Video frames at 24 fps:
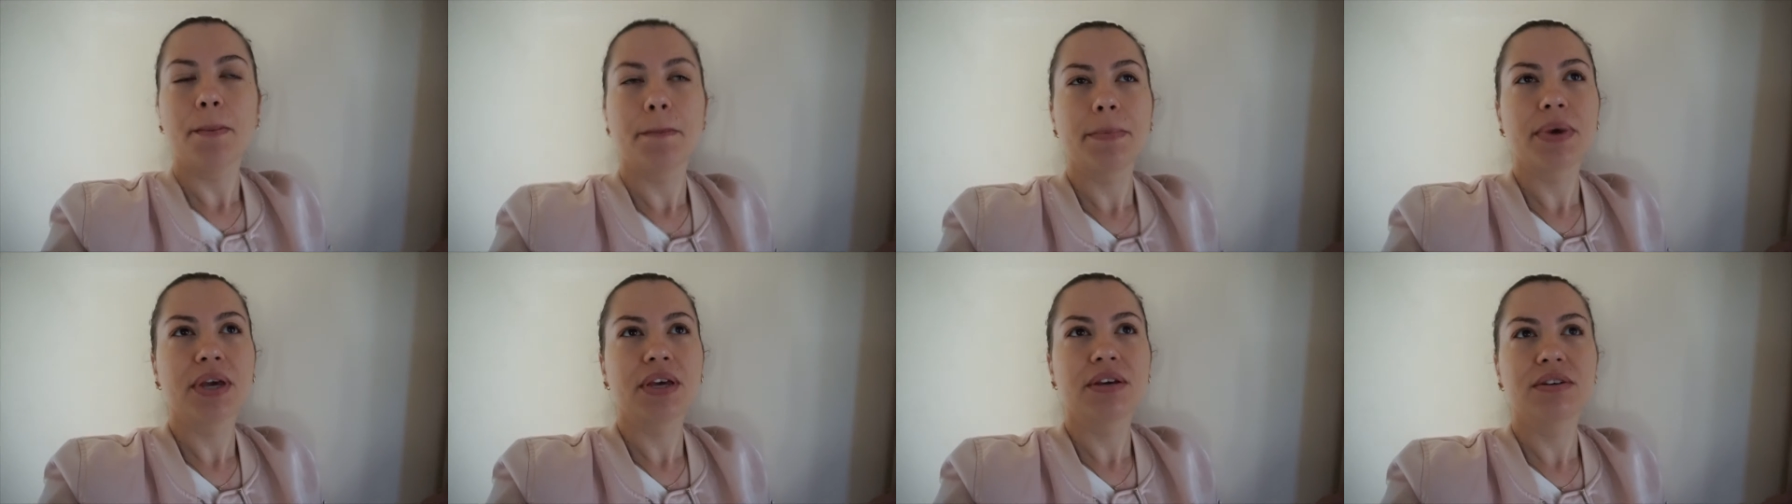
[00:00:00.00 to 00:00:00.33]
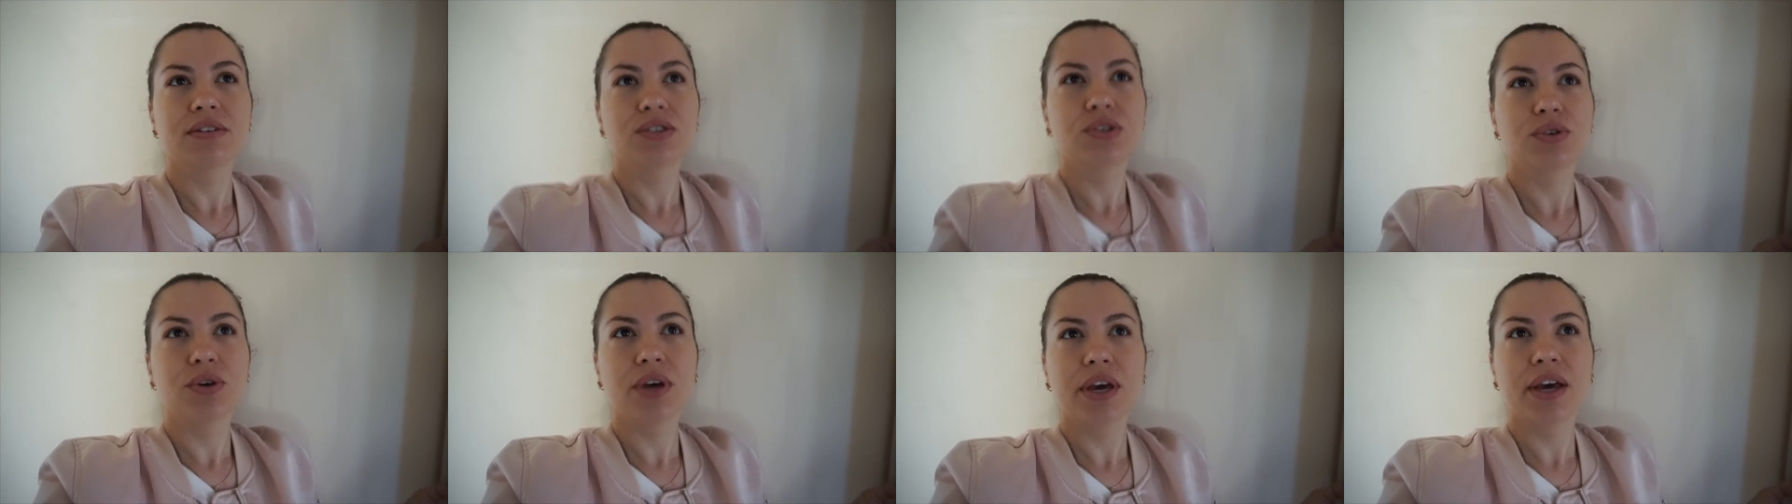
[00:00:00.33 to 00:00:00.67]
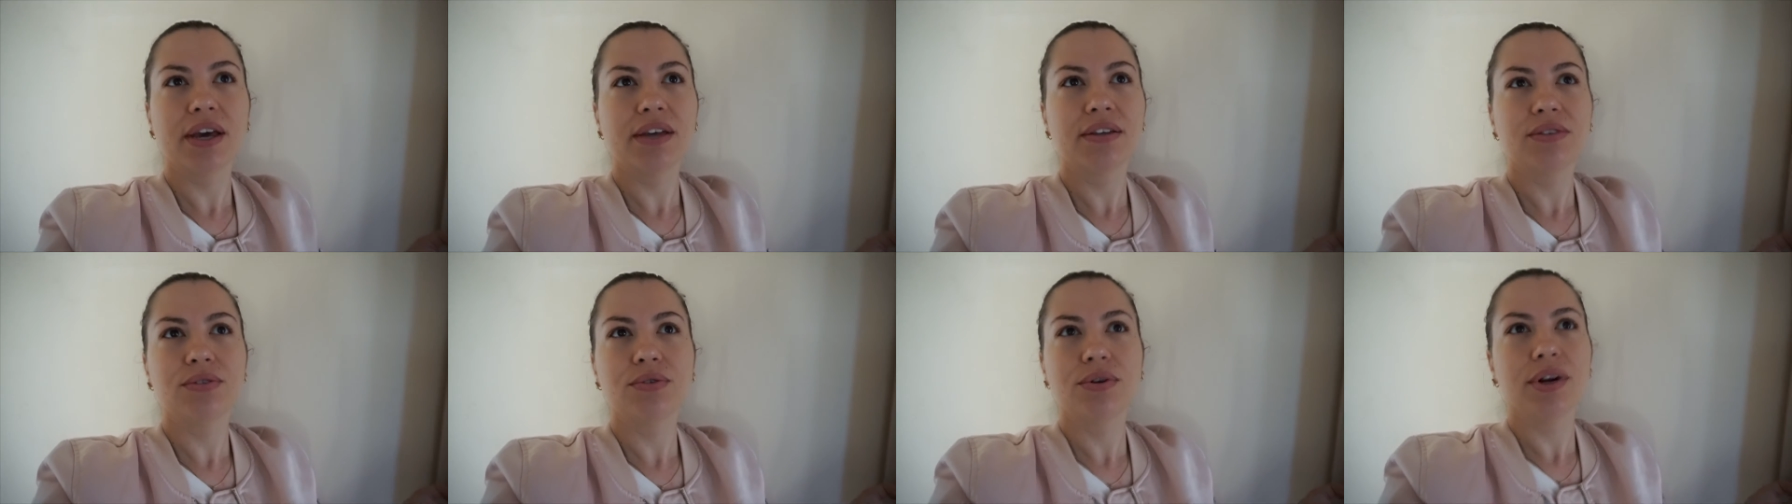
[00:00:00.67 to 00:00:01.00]
because you
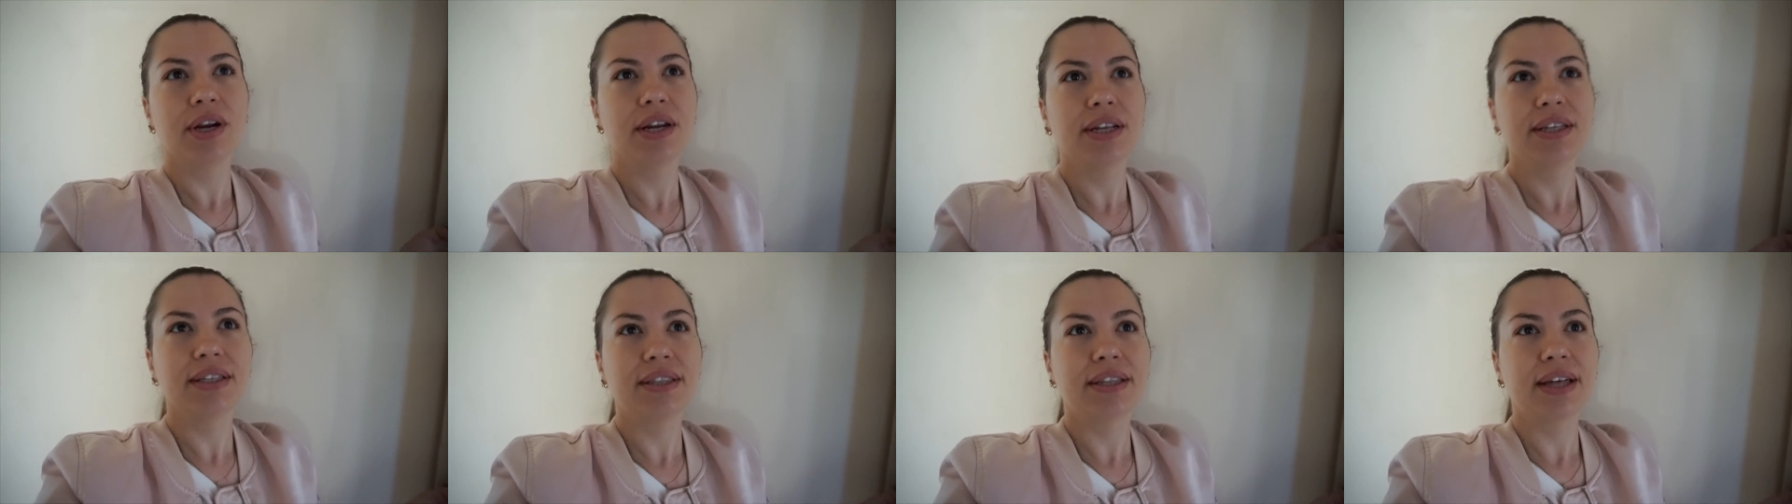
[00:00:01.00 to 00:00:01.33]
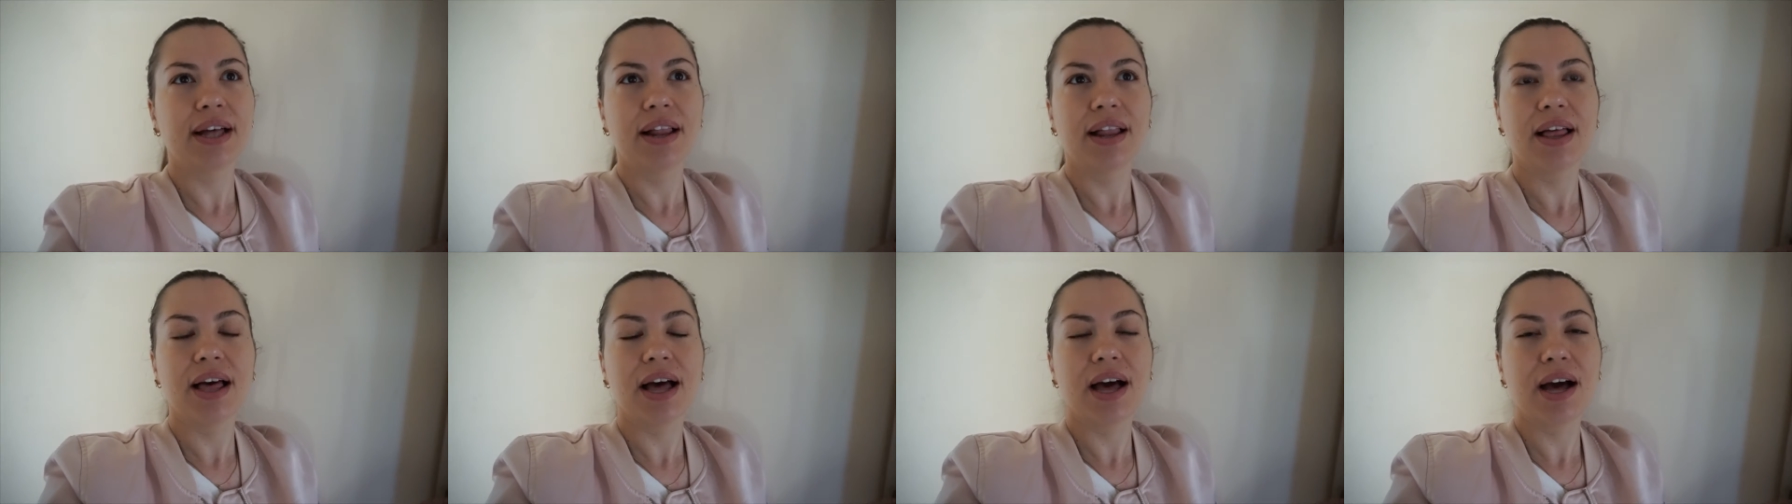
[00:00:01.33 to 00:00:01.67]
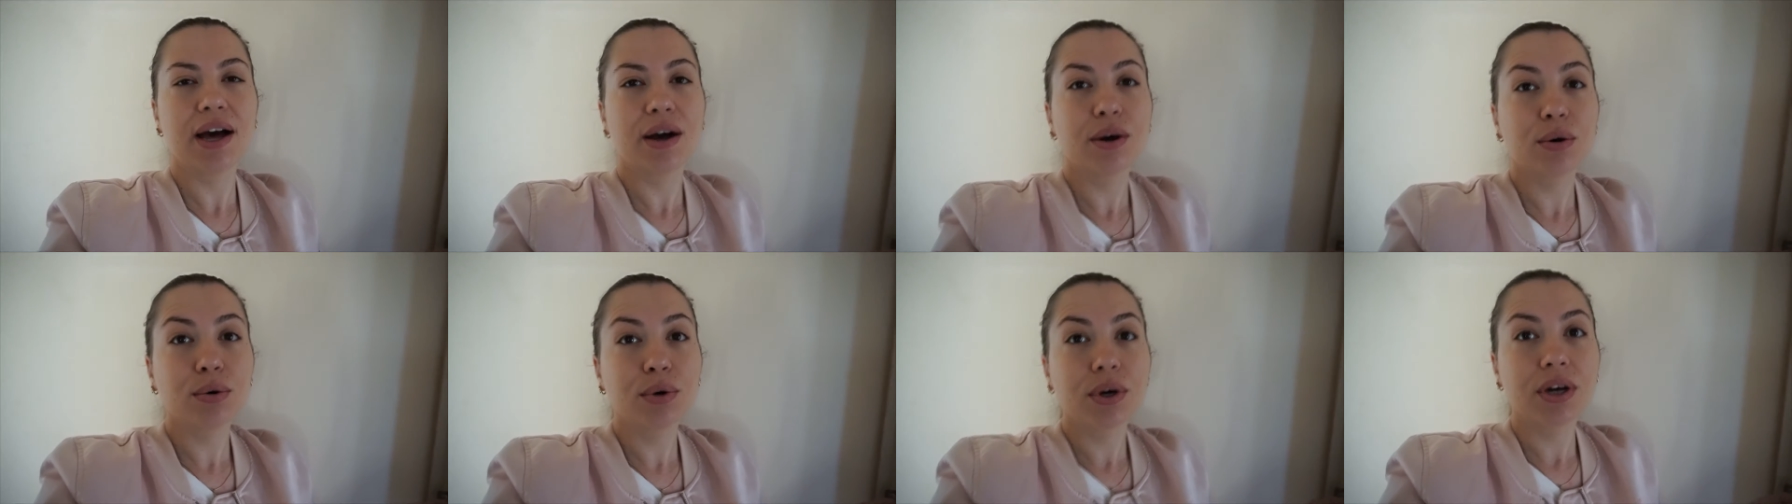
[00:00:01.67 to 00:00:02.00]
can't really tell
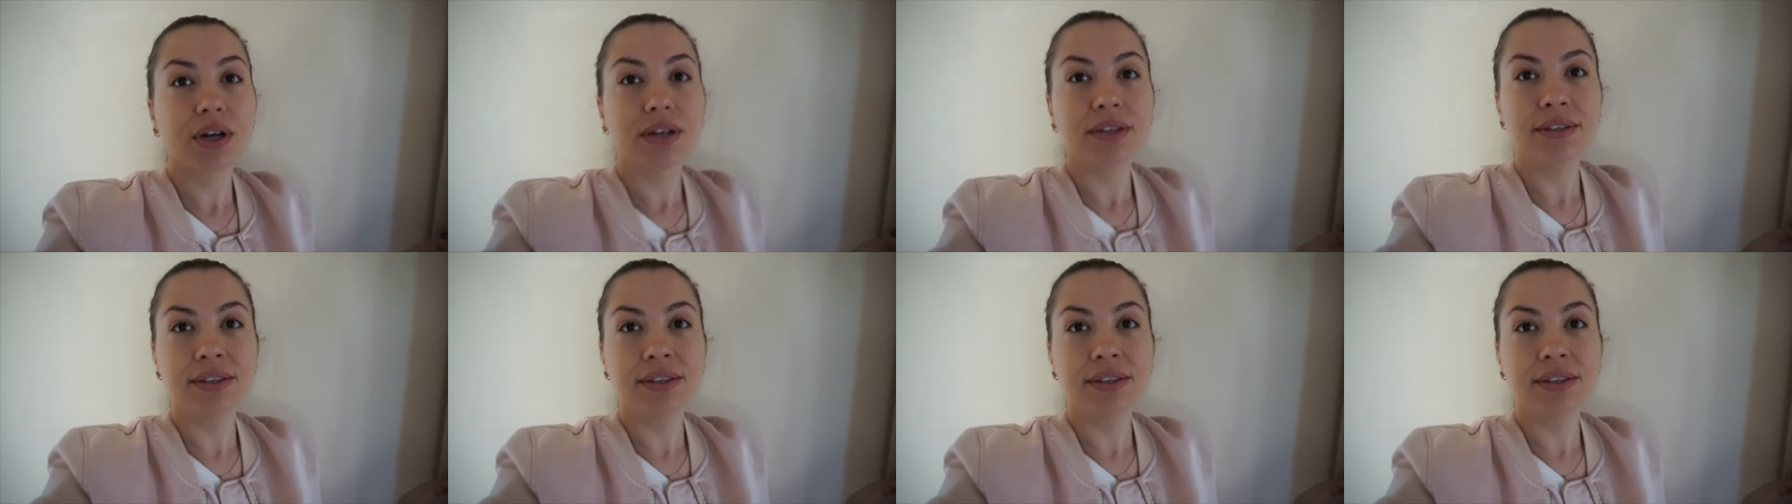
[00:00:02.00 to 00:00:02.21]
how